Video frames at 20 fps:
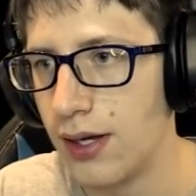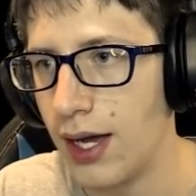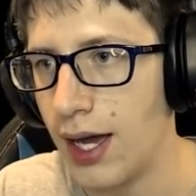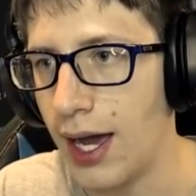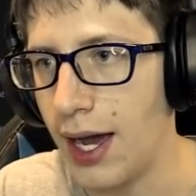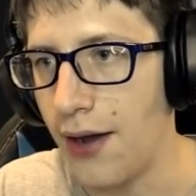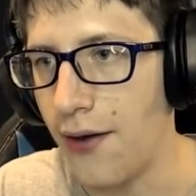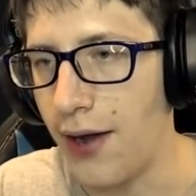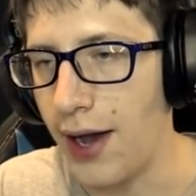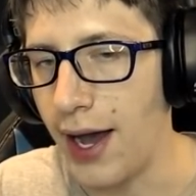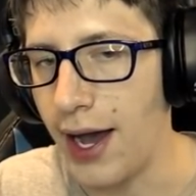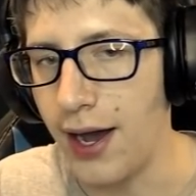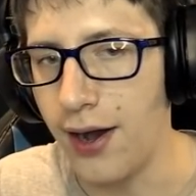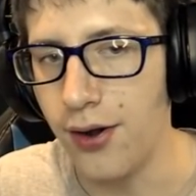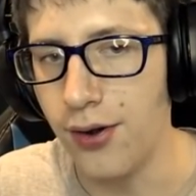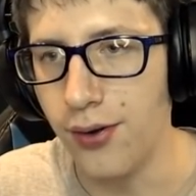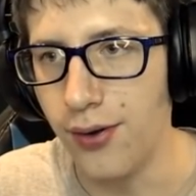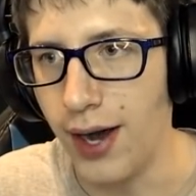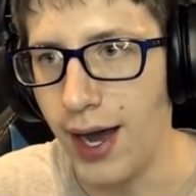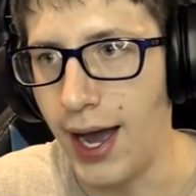How,
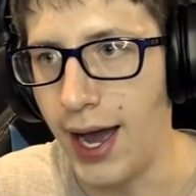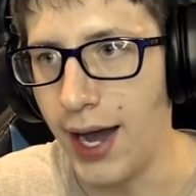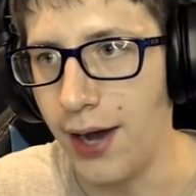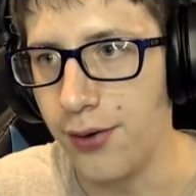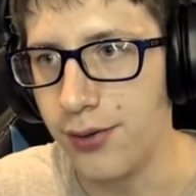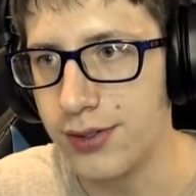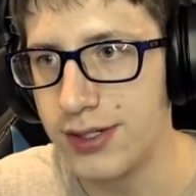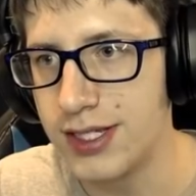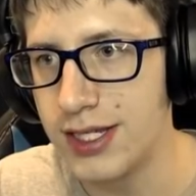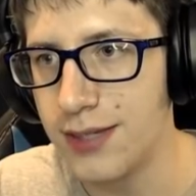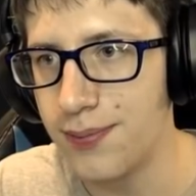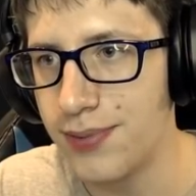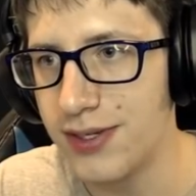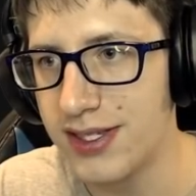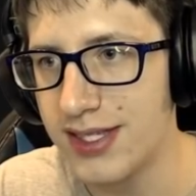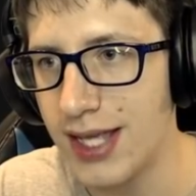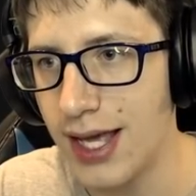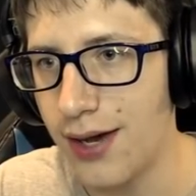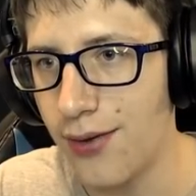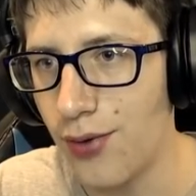how, how deep is
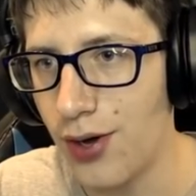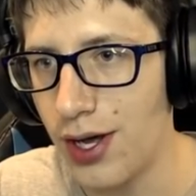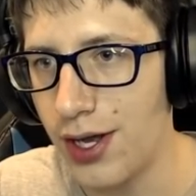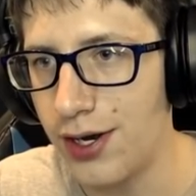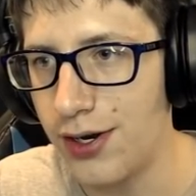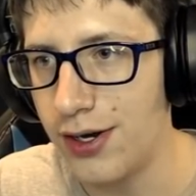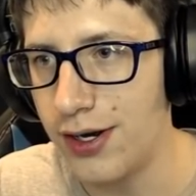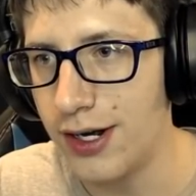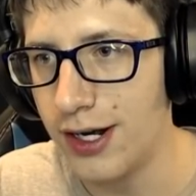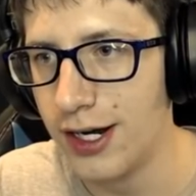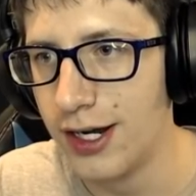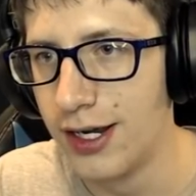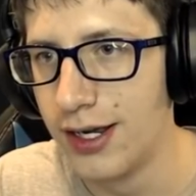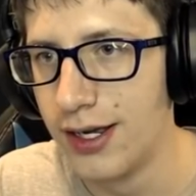that water?